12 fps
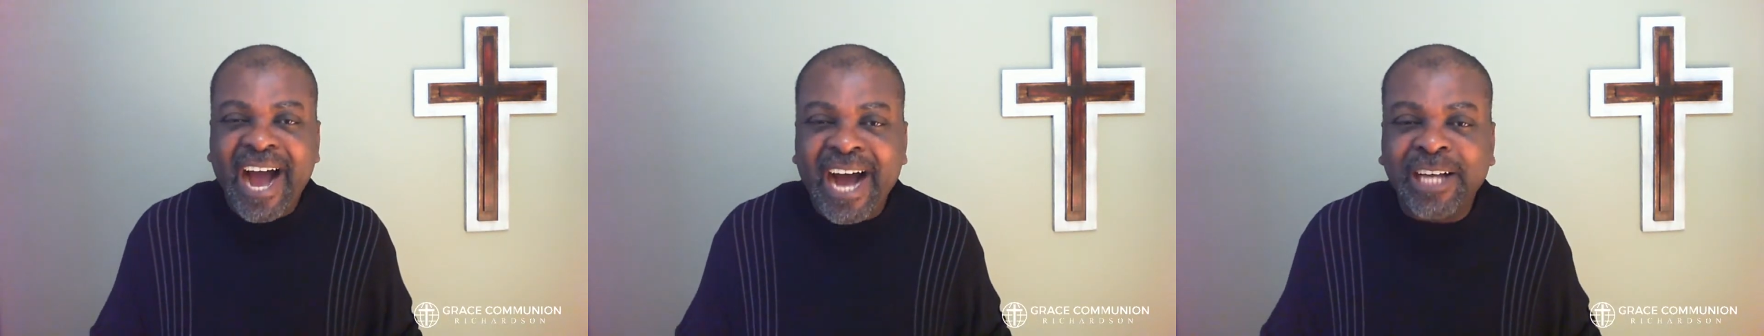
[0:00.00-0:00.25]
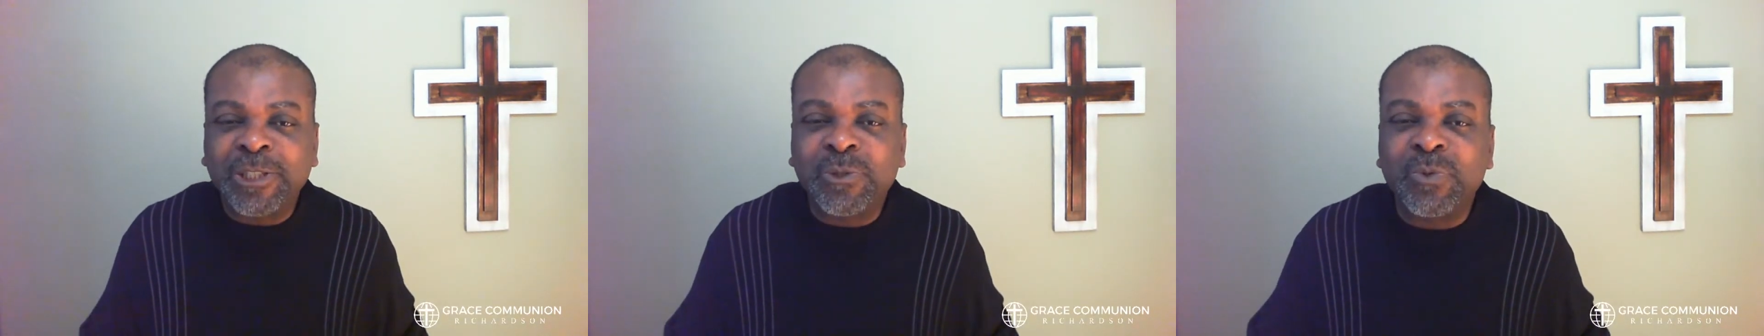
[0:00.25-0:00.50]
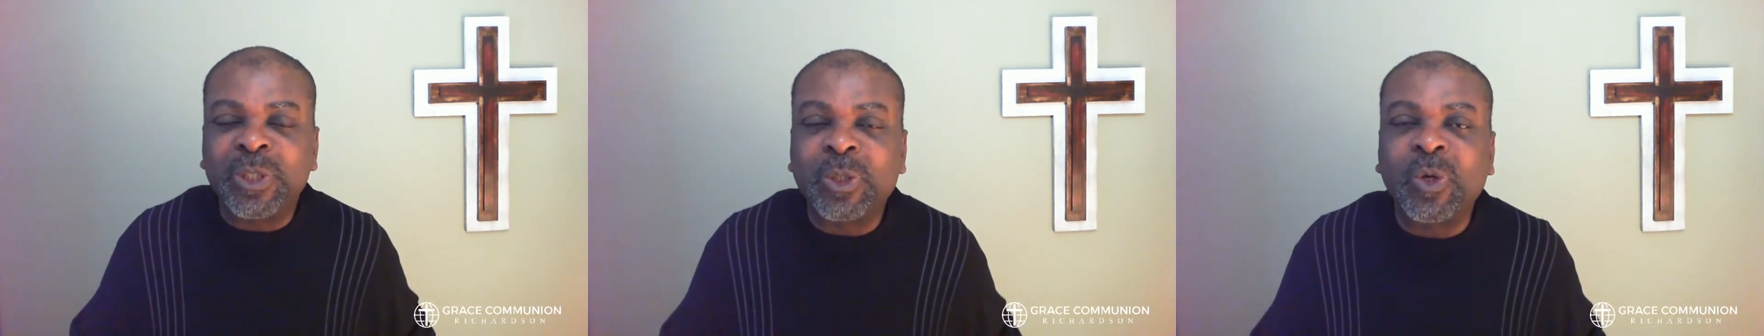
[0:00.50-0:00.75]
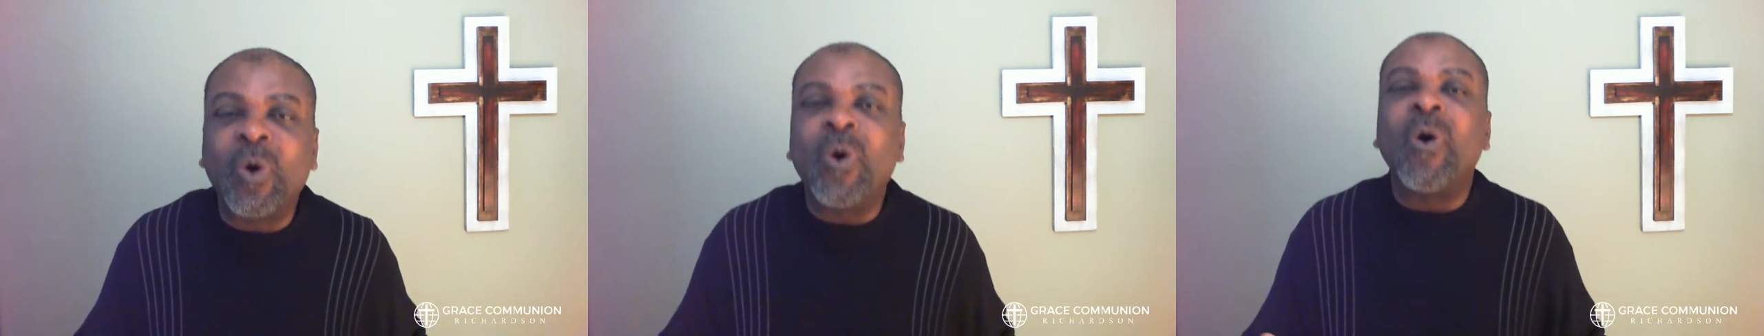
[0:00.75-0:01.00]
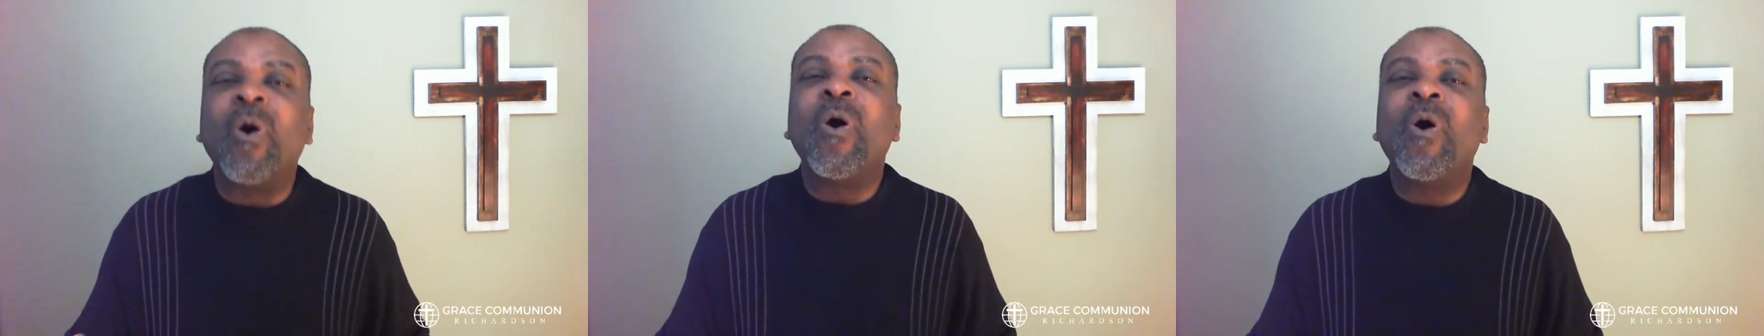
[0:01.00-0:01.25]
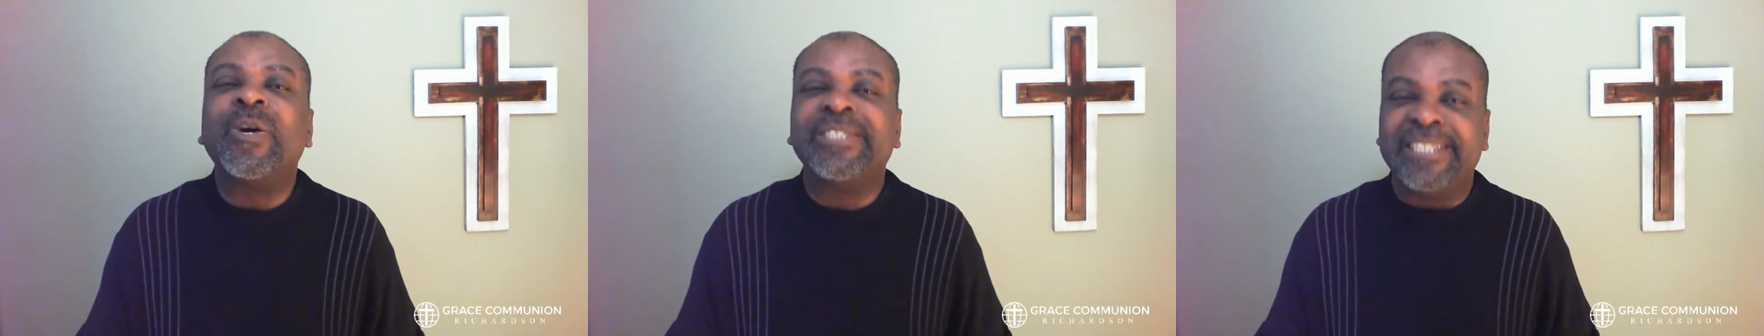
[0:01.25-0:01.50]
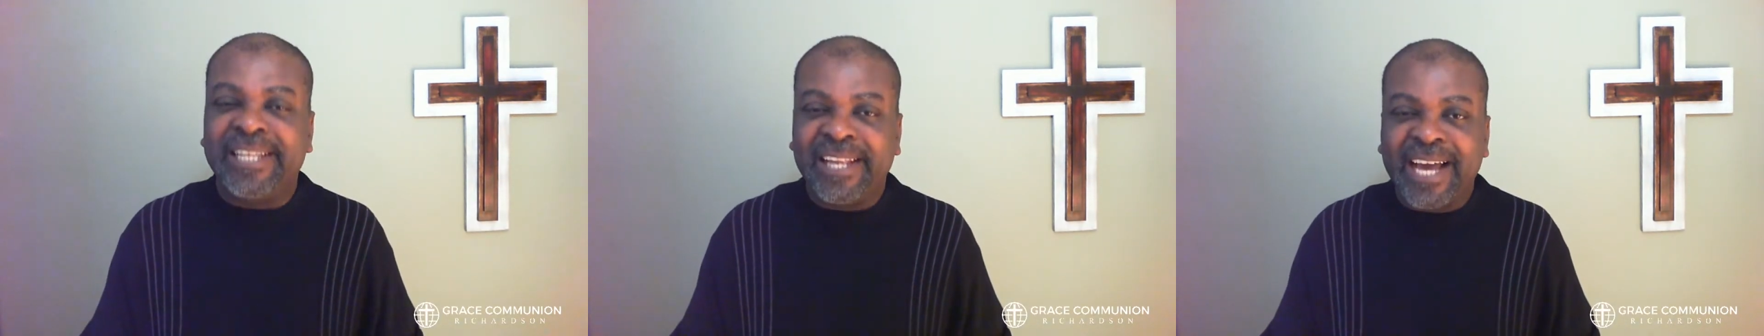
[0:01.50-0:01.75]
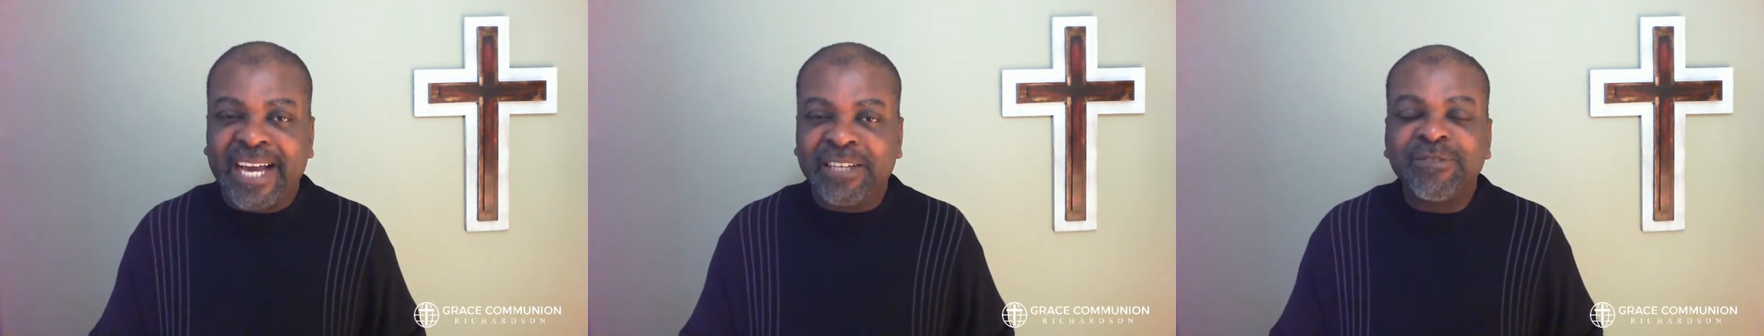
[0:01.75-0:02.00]
as we go on in
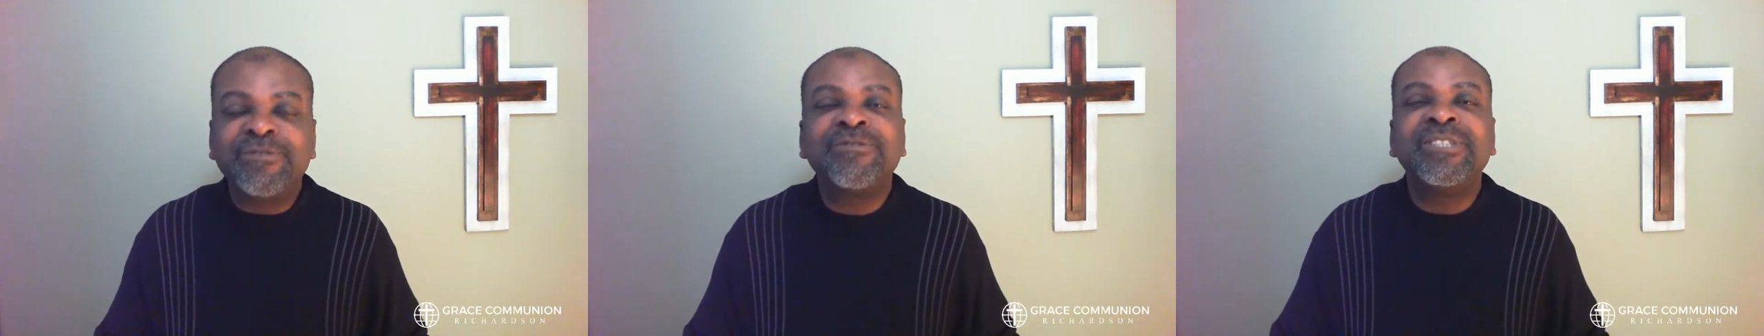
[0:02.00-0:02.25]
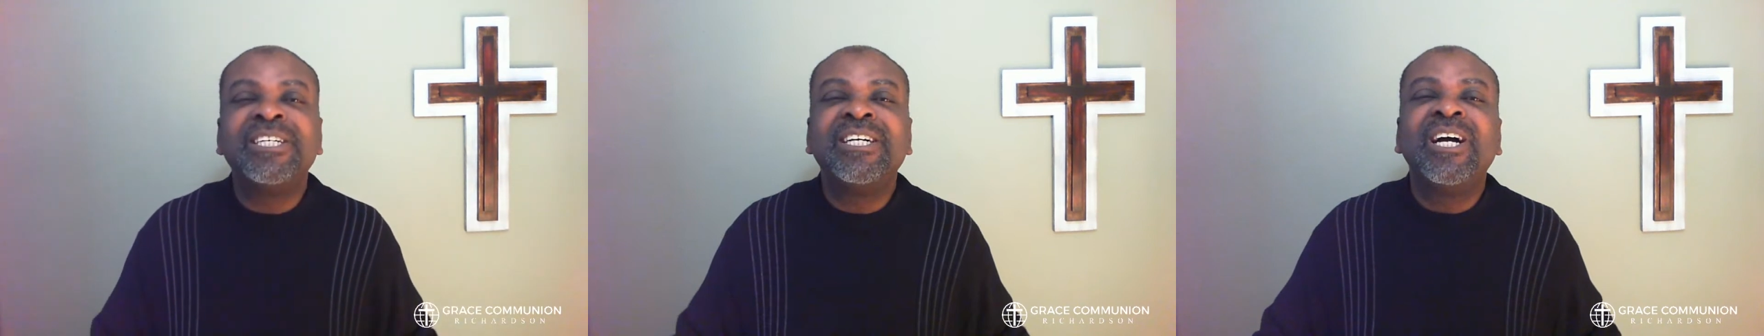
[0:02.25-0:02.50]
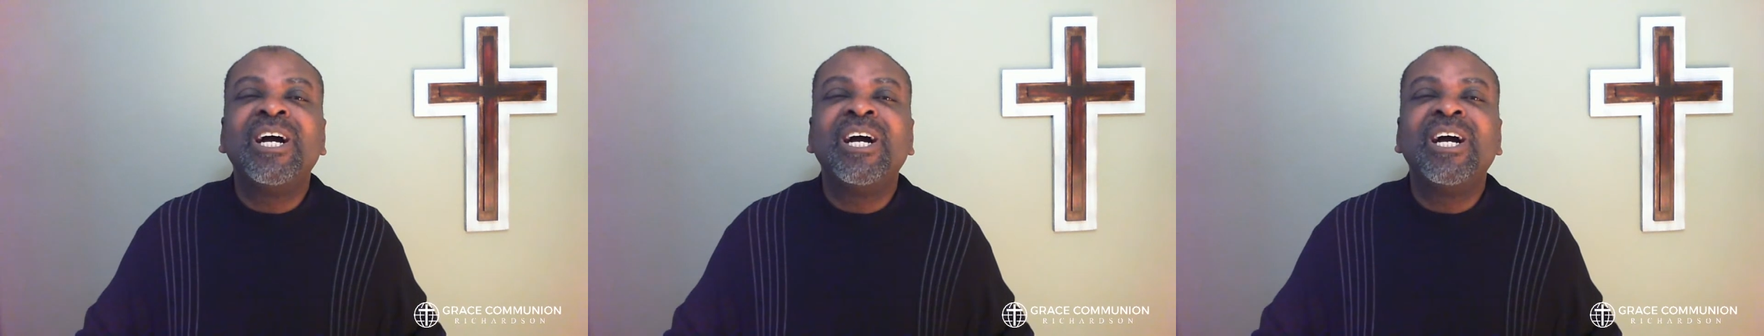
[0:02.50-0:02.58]
life,